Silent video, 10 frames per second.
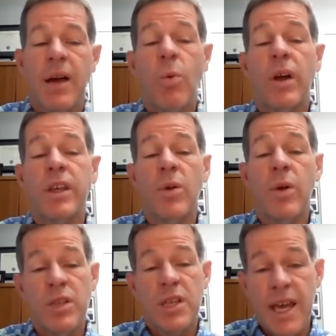and I want
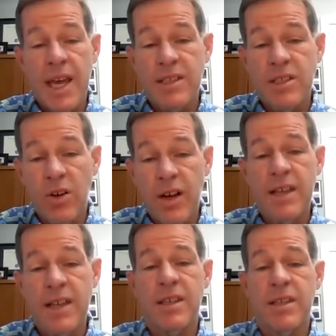you to enter
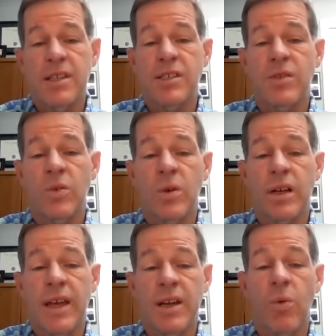into this
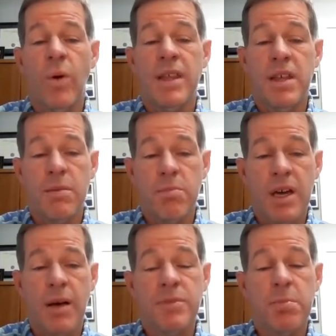story in a way that it
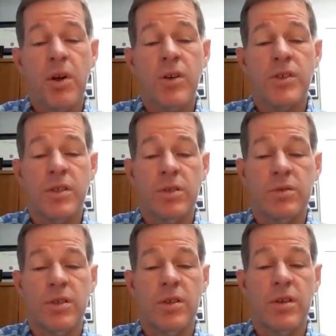becomes
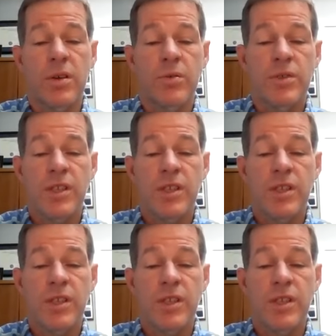personal to you.